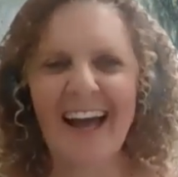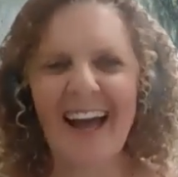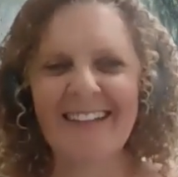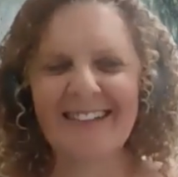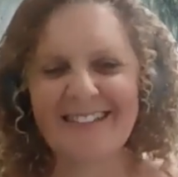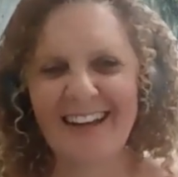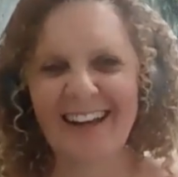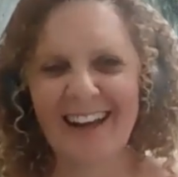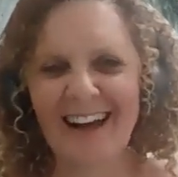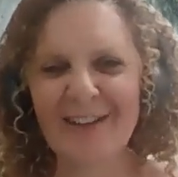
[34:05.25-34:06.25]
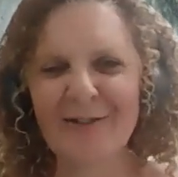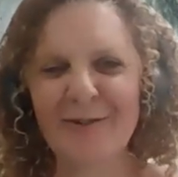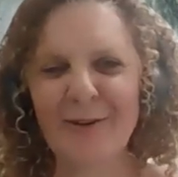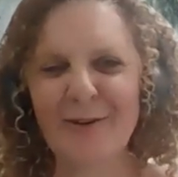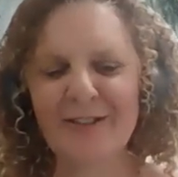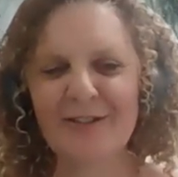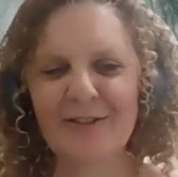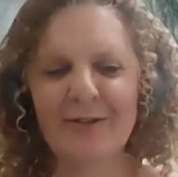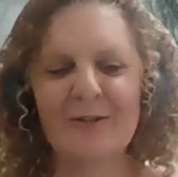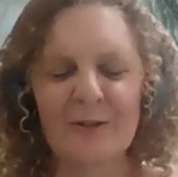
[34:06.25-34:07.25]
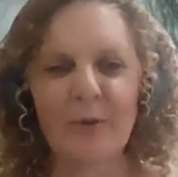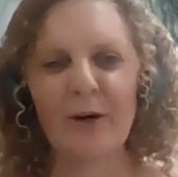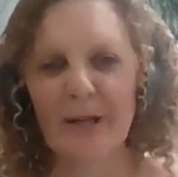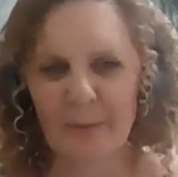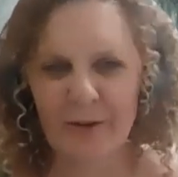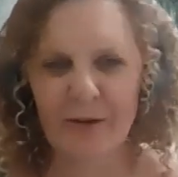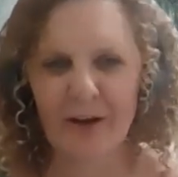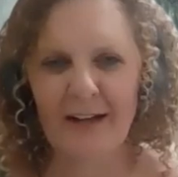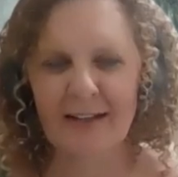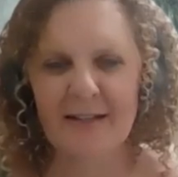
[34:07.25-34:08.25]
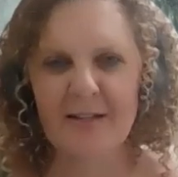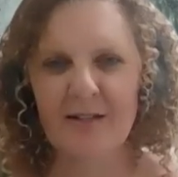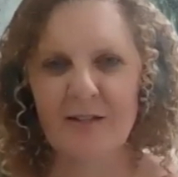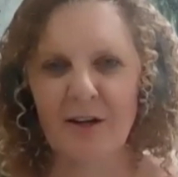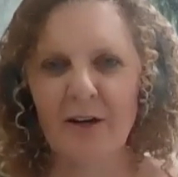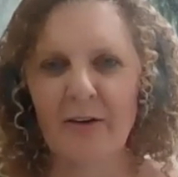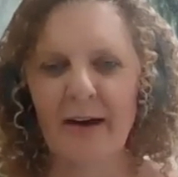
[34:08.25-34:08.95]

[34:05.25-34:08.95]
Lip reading: and I look forward to working with you guys this year.